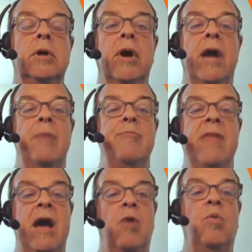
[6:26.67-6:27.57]
All right,
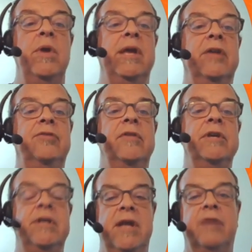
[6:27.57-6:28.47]
now we get to
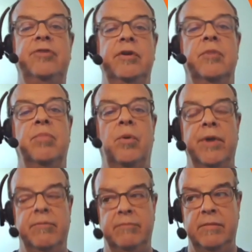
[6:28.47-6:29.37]
the connection
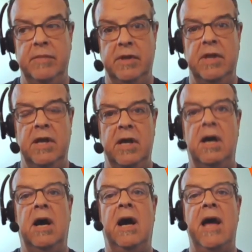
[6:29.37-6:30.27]
component.
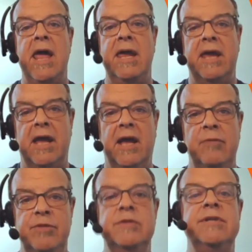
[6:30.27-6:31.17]
I
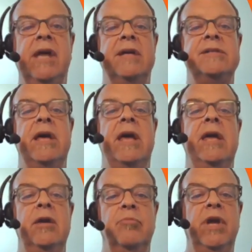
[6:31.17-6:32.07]
am using
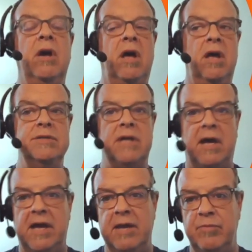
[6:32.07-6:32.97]
SA because
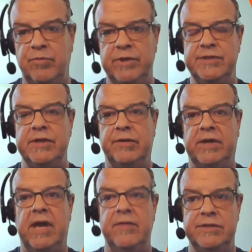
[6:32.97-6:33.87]
I am a
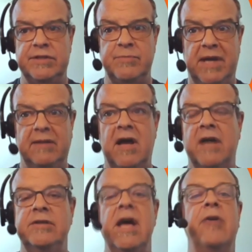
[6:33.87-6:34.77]
pre-sales guy. This is my
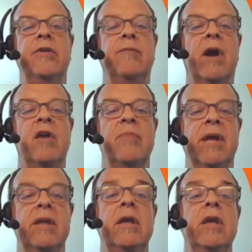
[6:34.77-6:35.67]
lockdown
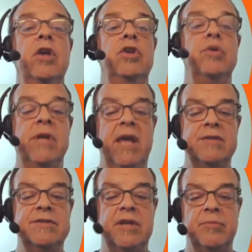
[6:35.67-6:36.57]
environment. You
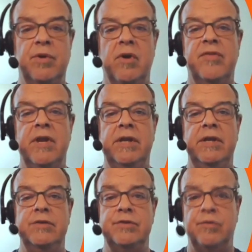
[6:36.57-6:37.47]
can set up your
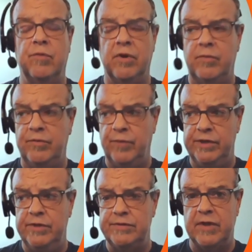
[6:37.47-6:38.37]
authentication to work with
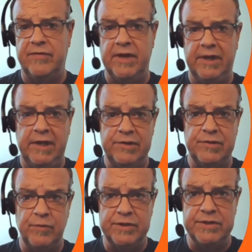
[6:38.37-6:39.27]
Windows
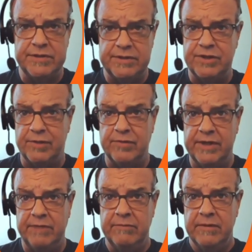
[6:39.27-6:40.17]
authentication, which is
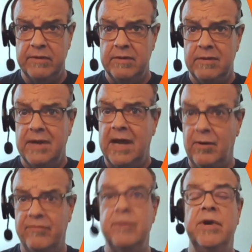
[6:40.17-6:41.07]
generally
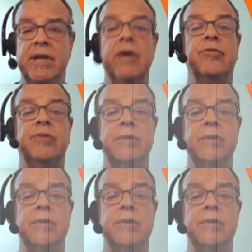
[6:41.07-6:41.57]
how everybody else